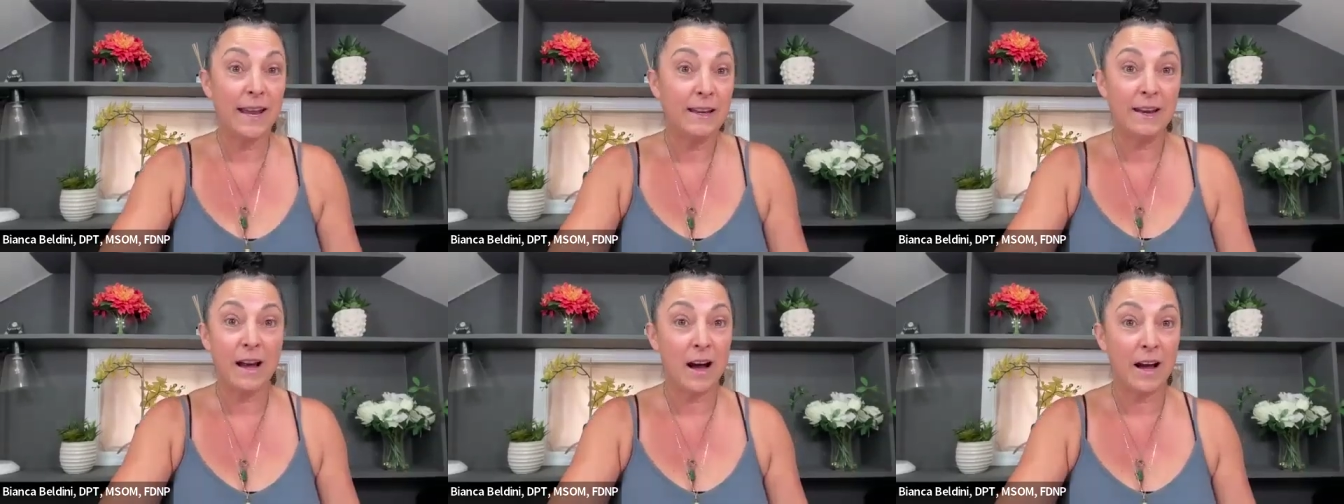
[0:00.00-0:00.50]

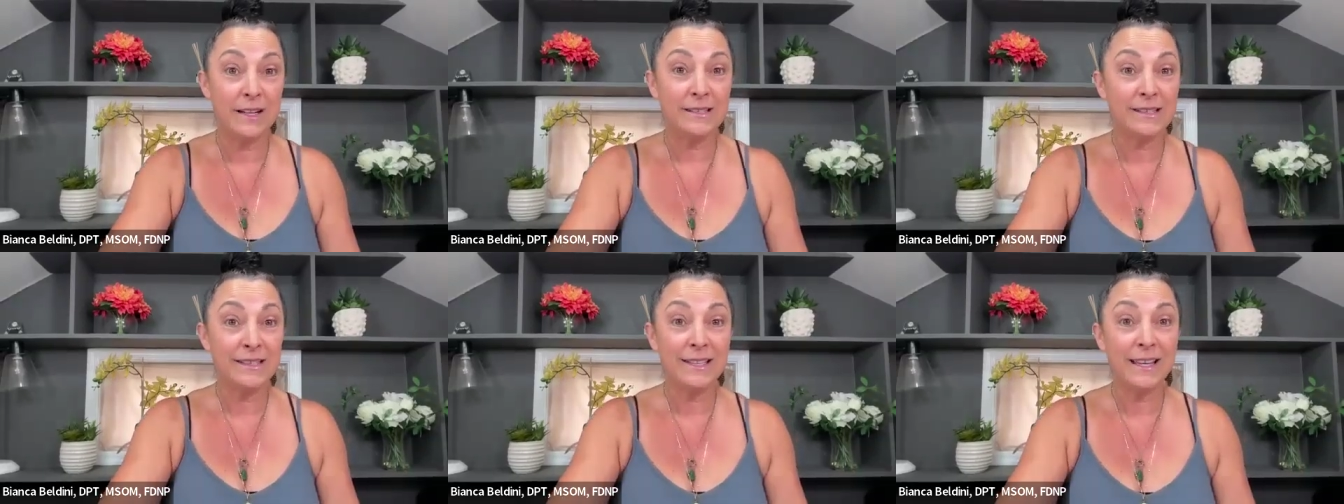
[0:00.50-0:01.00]
And
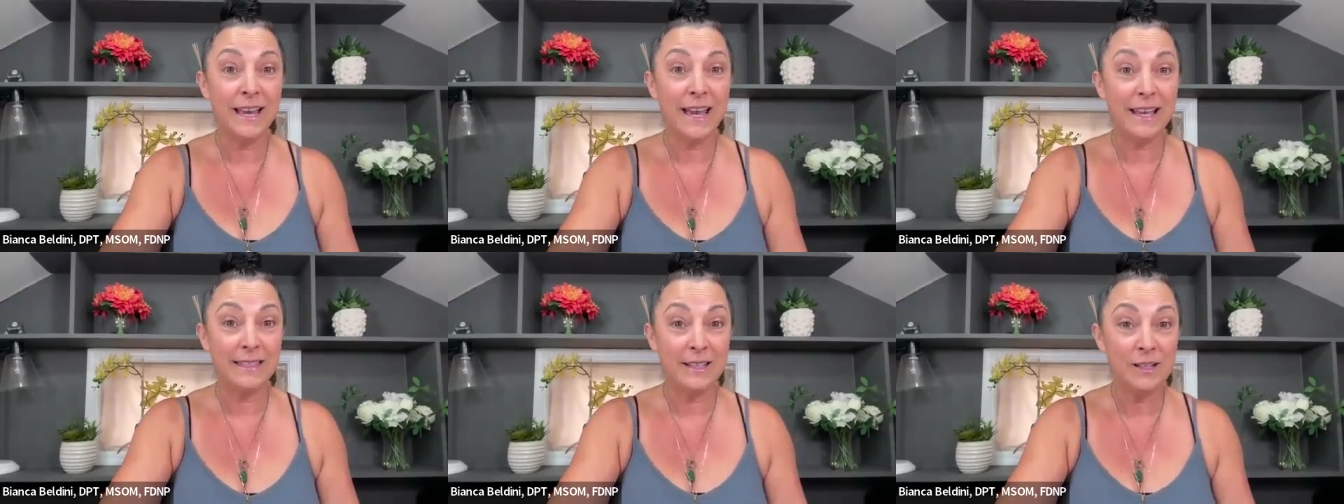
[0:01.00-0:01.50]
honestly,
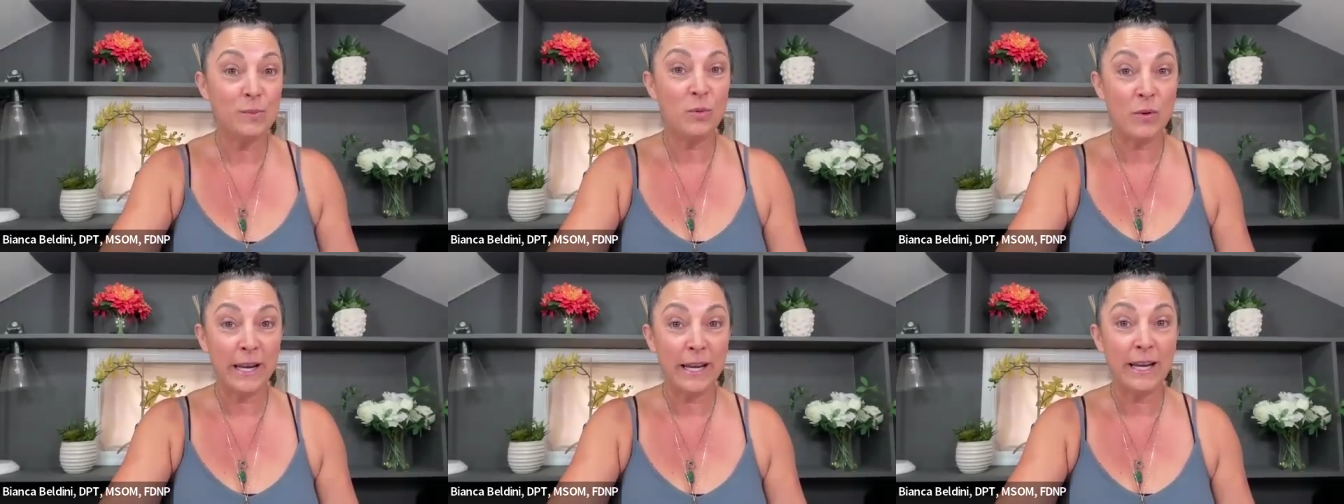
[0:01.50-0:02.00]
at this
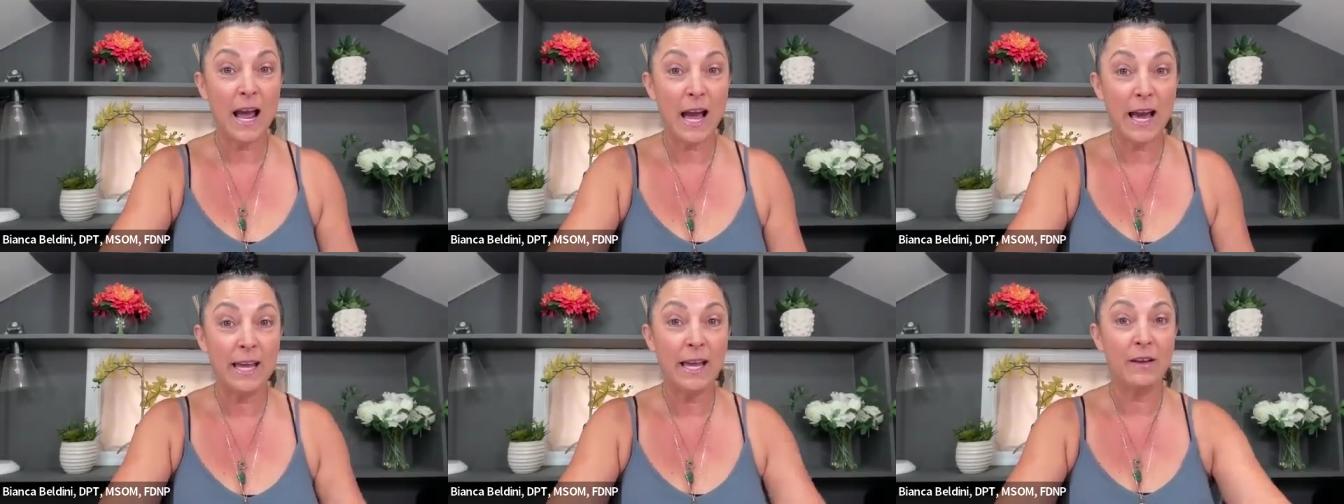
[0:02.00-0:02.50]
point,
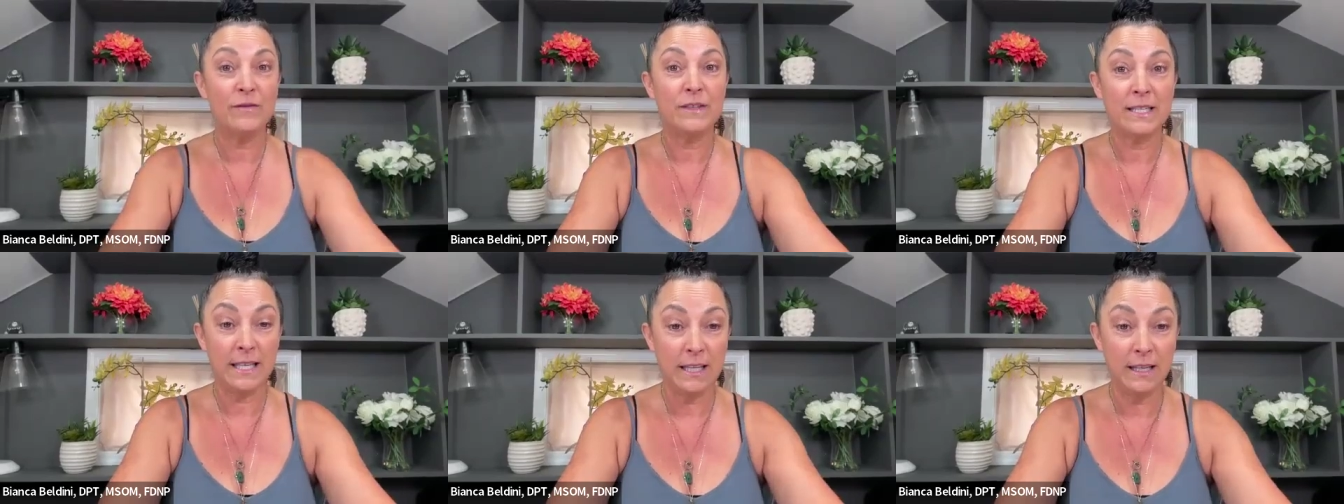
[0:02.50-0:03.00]
I have
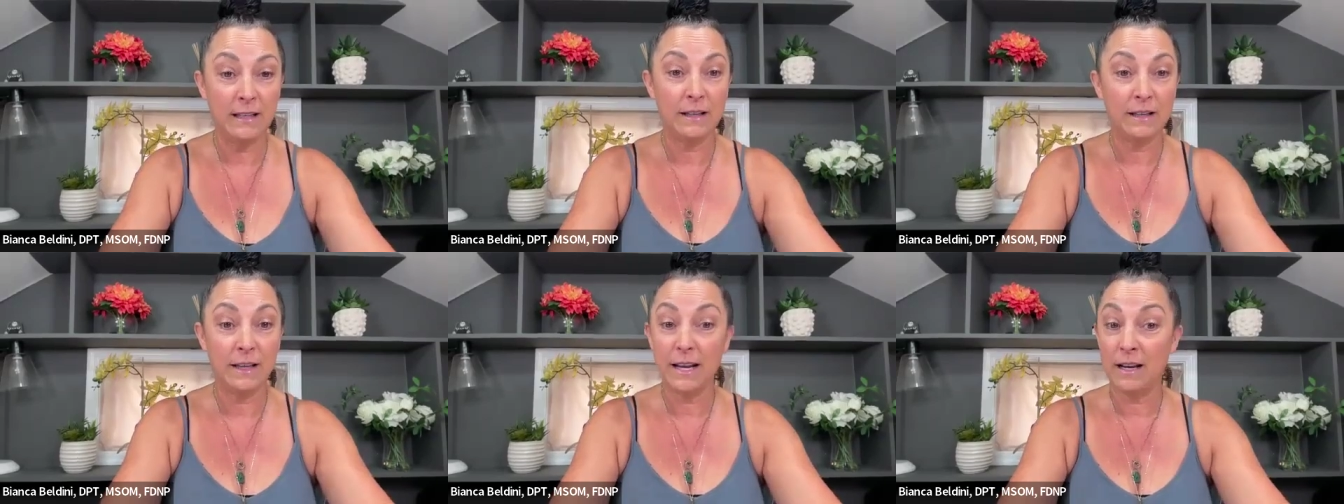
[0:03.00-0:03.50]

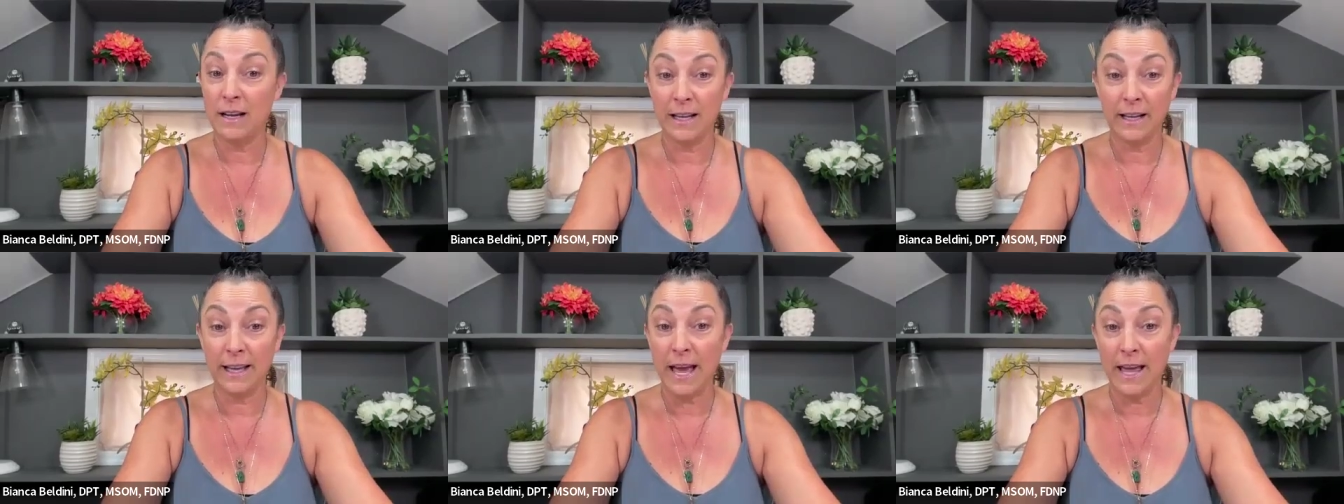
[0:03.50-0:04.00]
seen, and
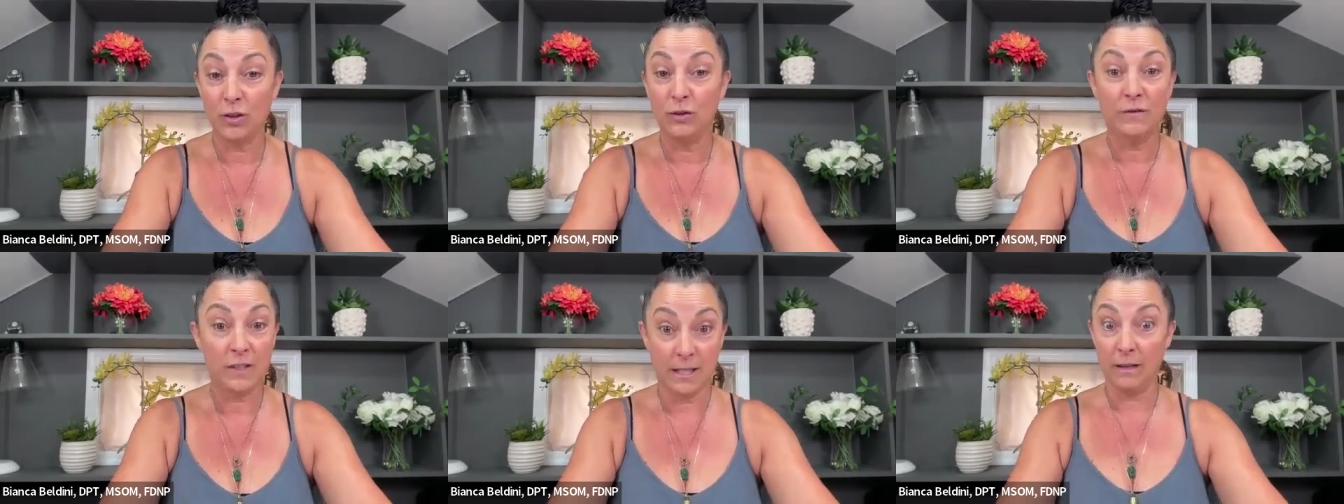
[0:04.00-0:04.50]
again,
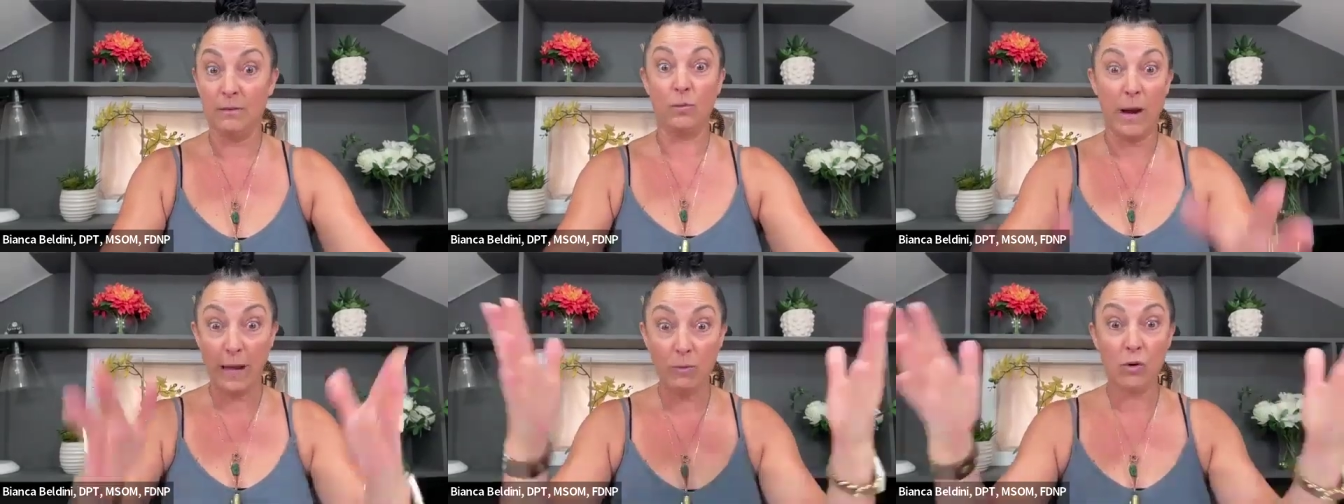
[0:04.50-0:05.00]
you've
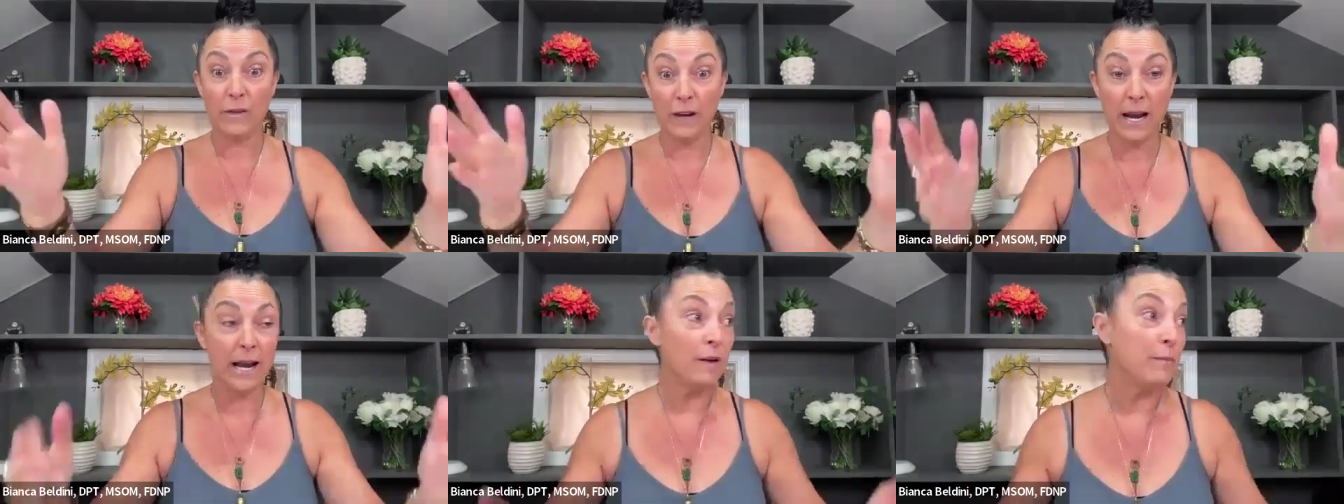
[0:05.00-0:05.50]
seen way more
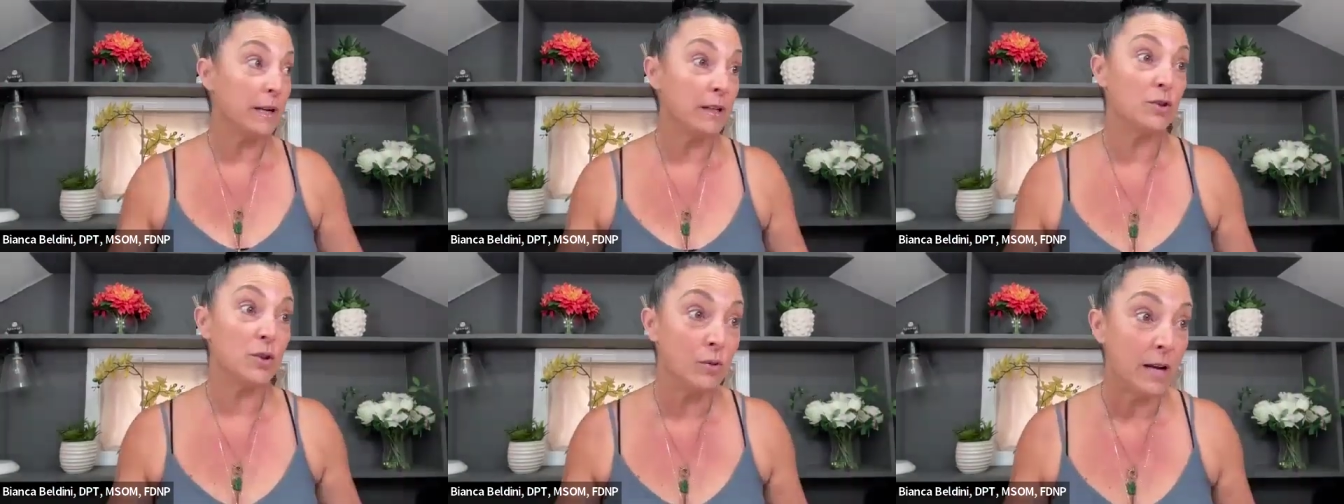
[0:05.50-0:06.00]
than I have, but
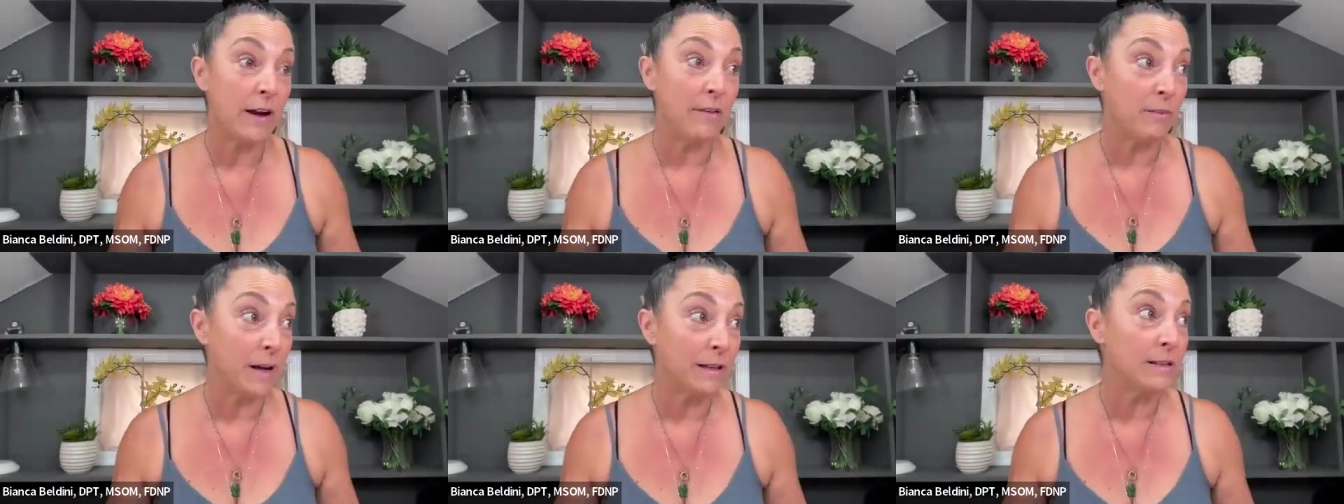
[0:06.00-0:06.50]
in
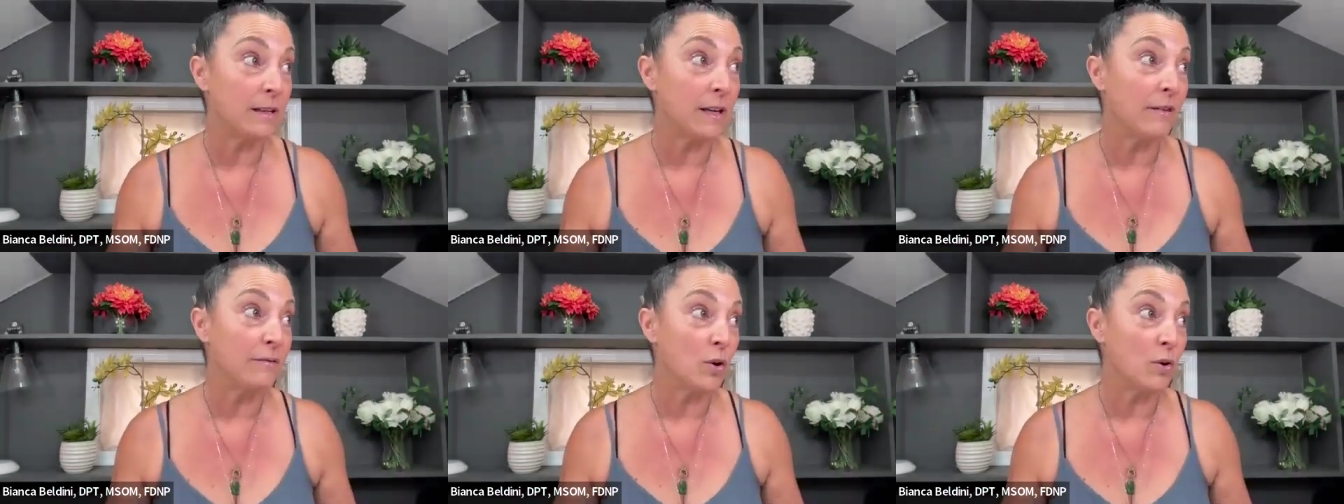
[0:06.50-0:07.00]
2.5 months,
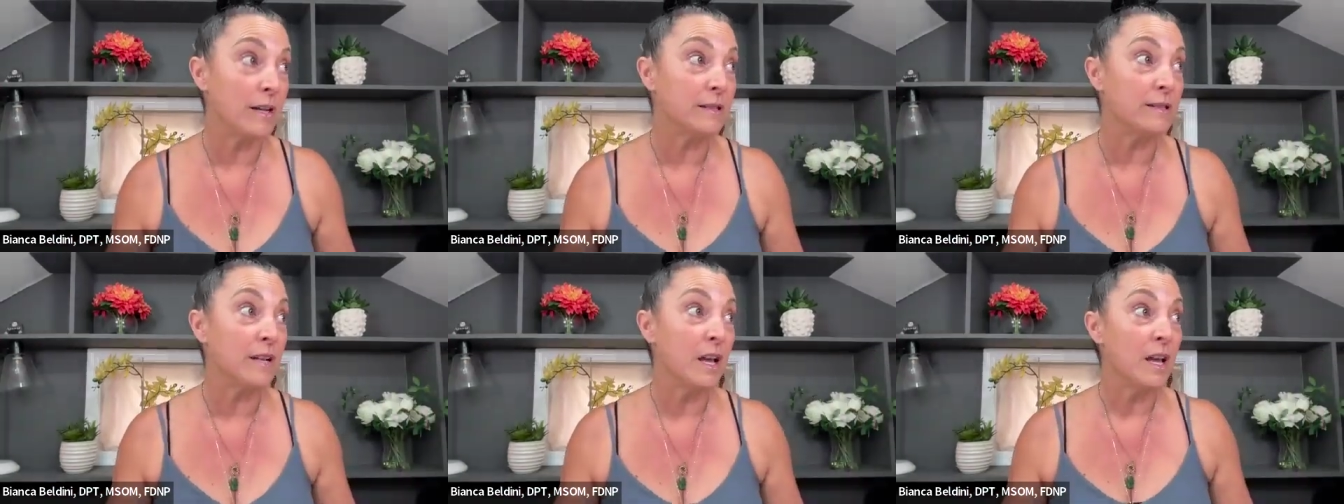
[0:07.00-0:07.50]
I've
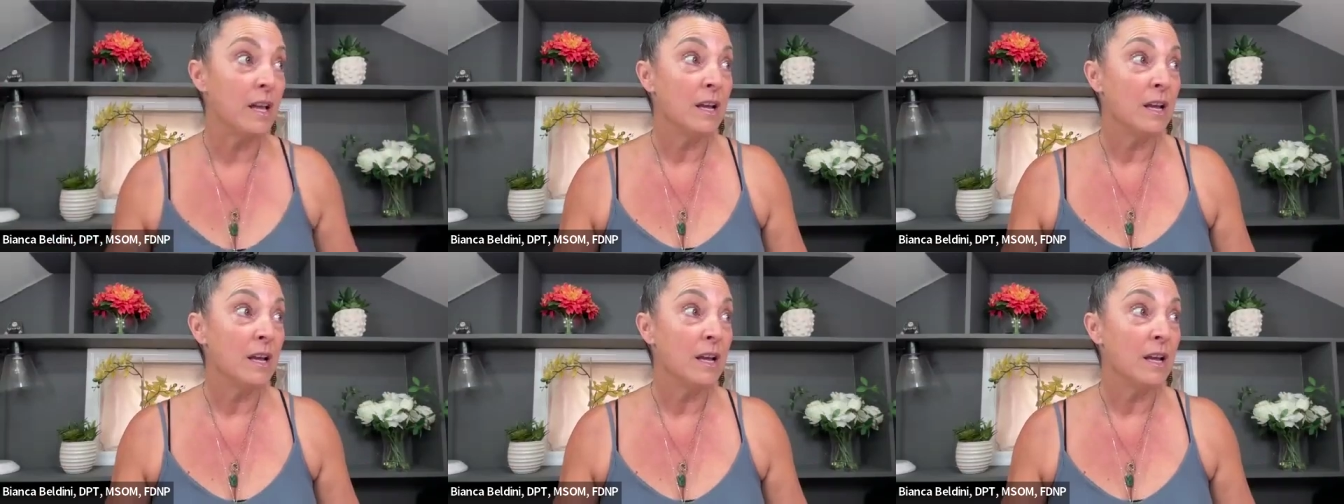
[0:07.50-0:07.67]
noticed